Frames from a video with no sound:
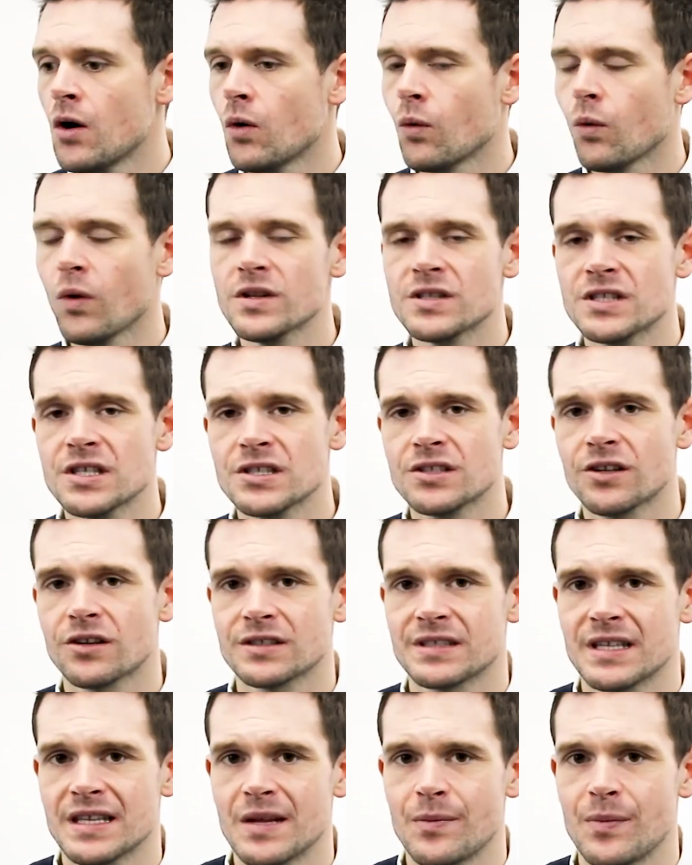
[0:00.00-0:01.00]
Once the
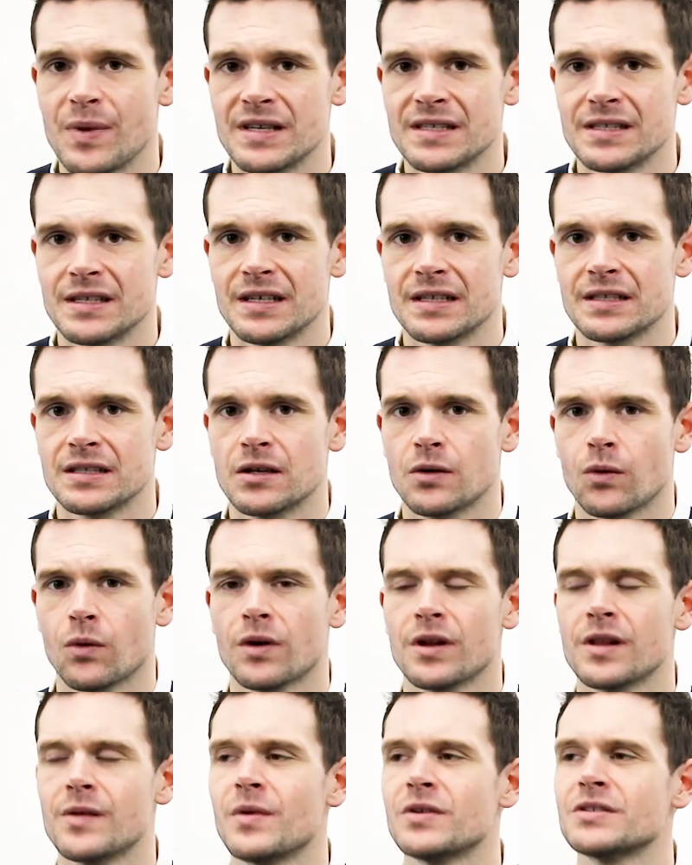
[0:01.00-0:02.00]
stock's in the business,
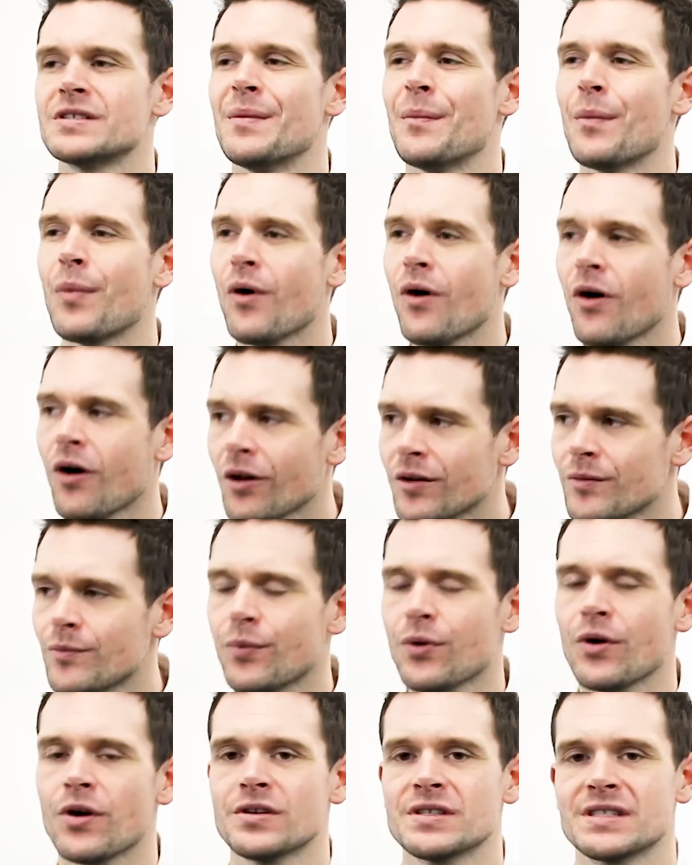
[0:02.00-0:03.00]
one of the most important
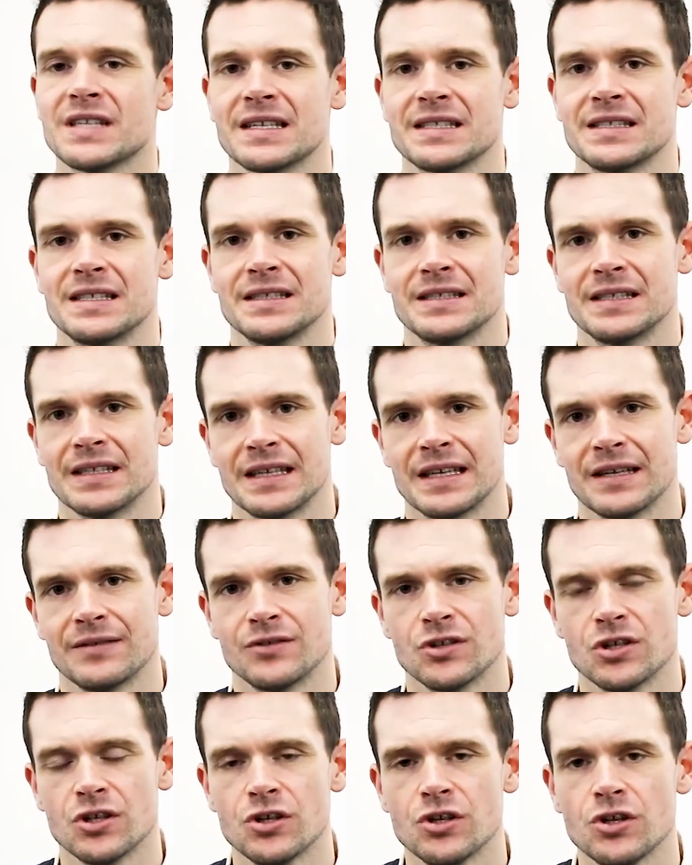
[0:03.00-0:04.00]
processes that
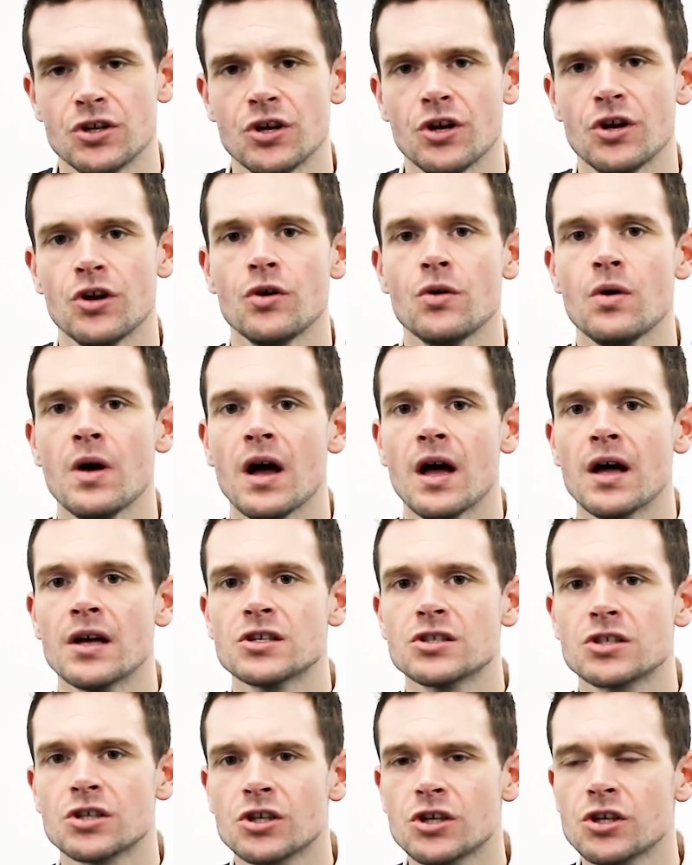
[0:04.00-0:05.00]
gives you
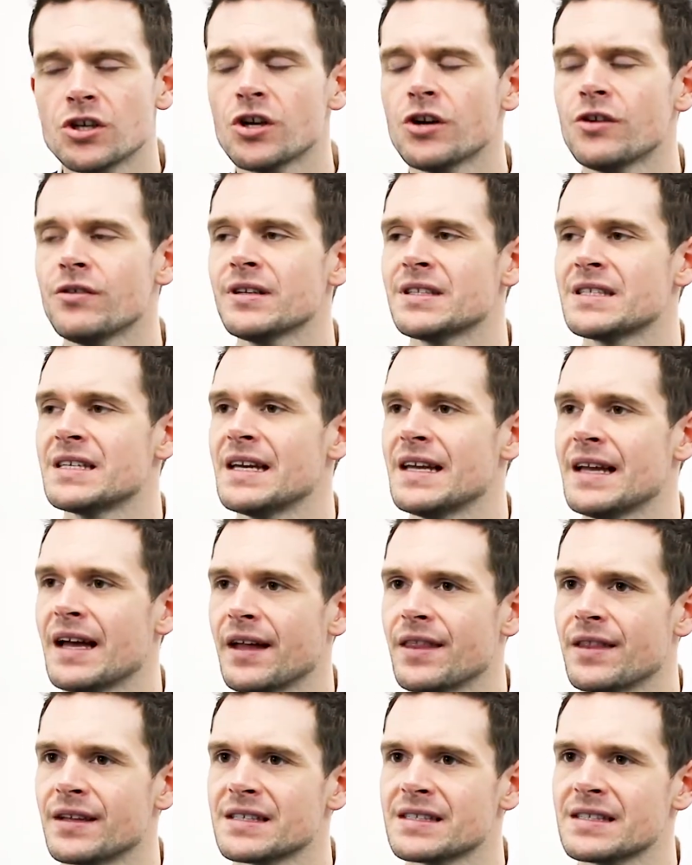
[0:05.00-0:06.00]
security
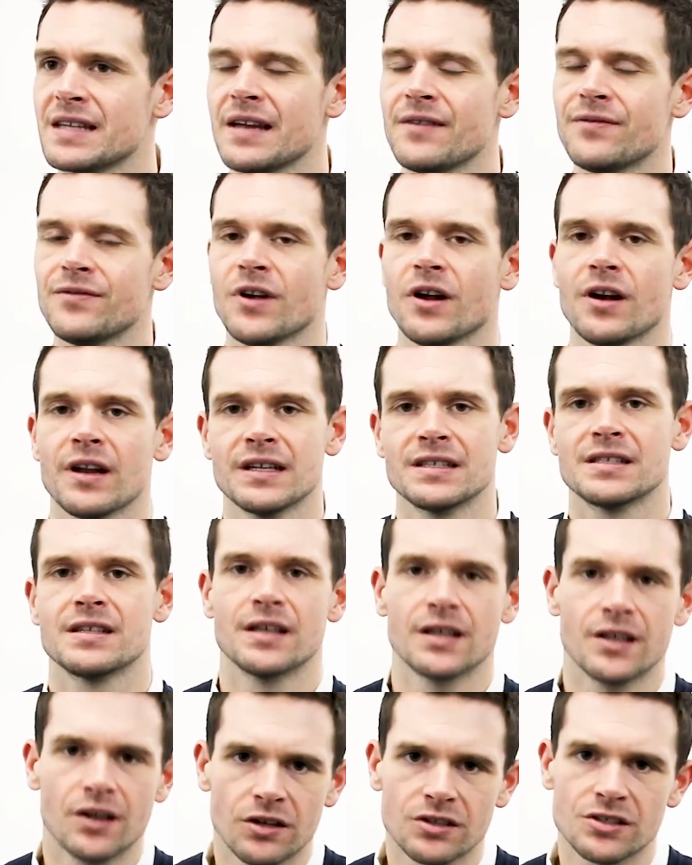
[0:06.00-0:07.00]
and the safe knowledge
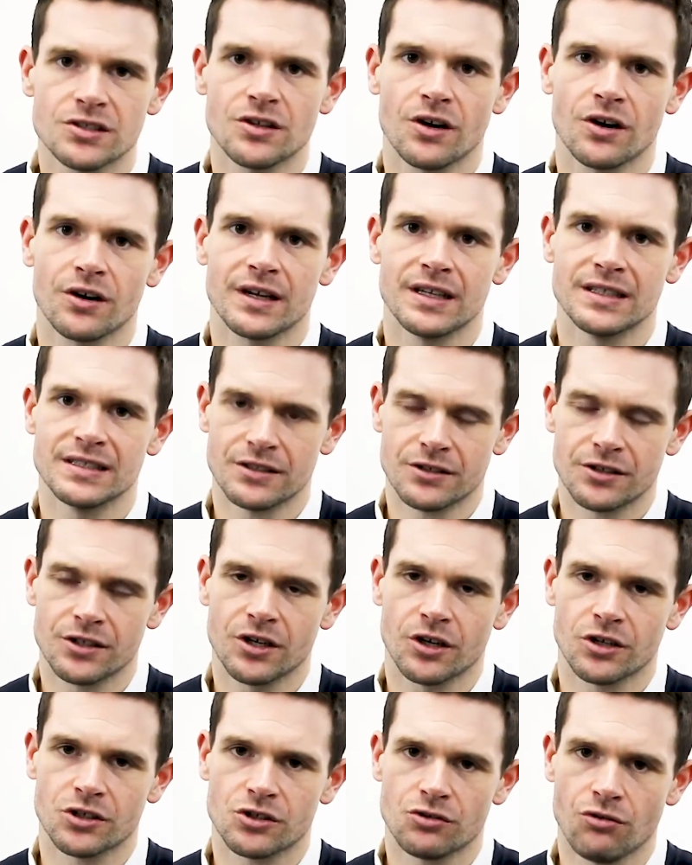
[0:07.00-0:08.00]
that your stock is under
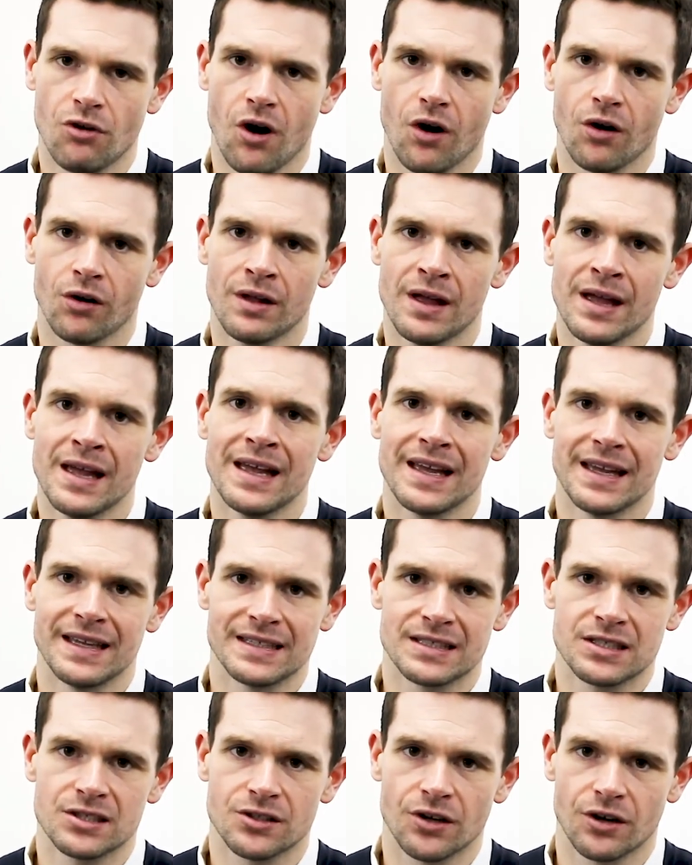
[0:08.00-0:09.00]
control
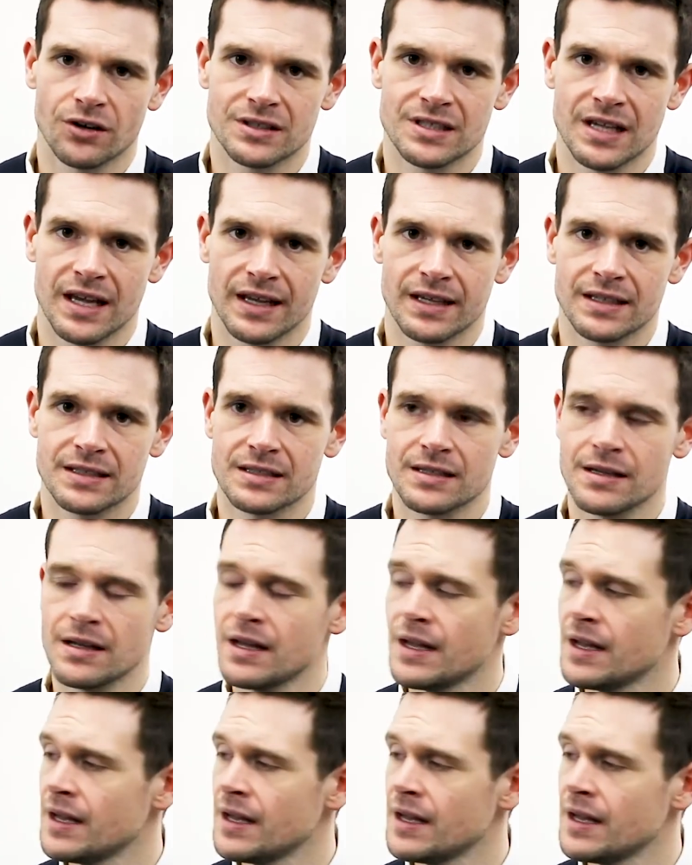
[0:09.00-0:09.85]
is stock takes.